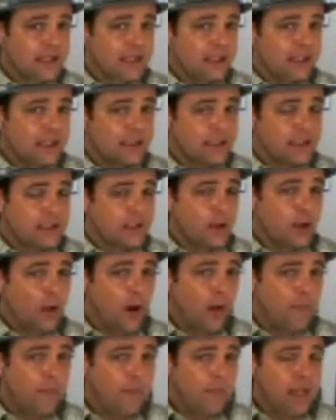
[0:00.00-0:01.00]
the thing that's
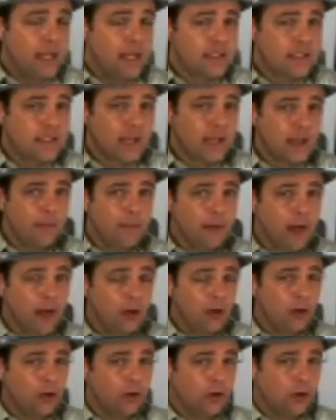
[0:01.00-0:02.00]
so amazing
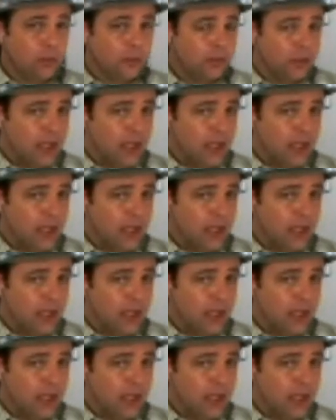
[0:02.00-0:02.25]
about Google